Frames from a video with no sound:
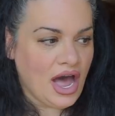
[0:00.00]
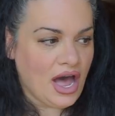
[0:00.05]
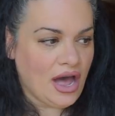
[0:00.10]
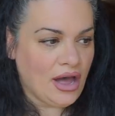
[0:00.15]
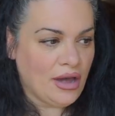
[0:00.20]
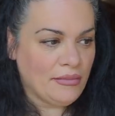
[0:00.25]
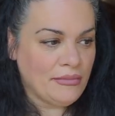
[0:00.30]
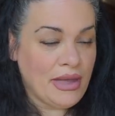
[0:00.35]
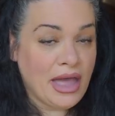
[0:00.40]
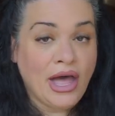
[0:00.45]

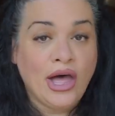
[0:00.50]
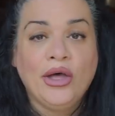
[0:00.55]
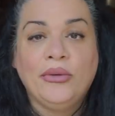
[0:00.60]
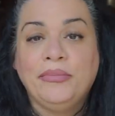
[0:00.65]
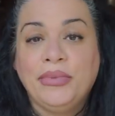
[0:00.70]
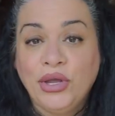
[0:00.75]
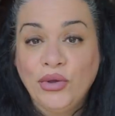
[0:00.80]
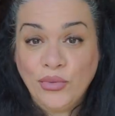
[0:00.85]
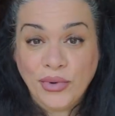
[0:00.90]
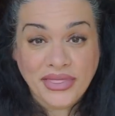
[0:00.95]

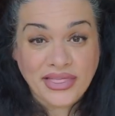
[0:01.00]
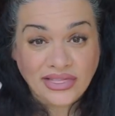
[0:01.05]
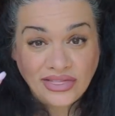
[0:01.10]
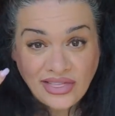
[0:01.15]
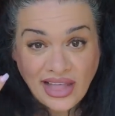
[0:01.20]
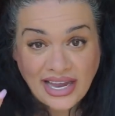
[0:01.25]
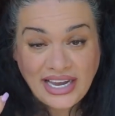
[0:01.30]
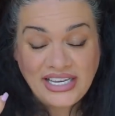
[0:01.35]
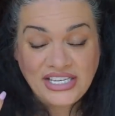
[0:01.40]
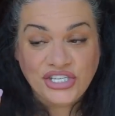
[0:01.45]
helping with
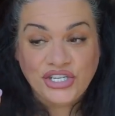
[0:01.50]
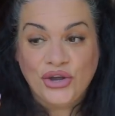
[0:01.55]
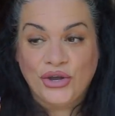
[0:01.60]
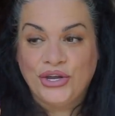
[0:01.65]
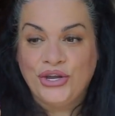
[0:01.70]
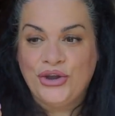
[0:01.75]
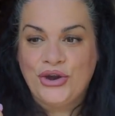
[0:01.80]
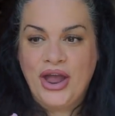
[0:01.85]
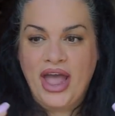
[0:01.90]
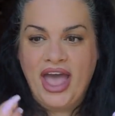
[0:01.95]
lice
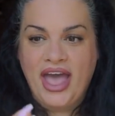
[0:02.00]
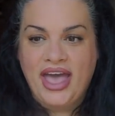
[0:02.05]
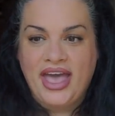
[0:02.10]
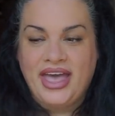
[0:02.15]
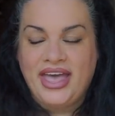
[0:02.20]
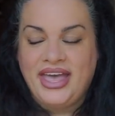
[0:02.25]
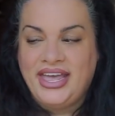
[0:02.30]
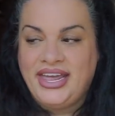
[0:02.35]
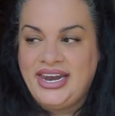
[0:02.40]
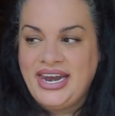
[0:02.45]
on your
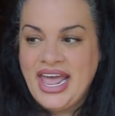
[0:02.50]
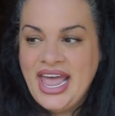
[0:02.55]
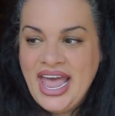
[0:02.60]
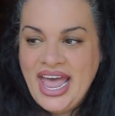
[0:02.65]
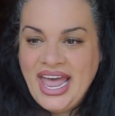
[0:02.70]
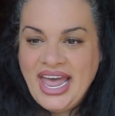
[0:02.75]
head.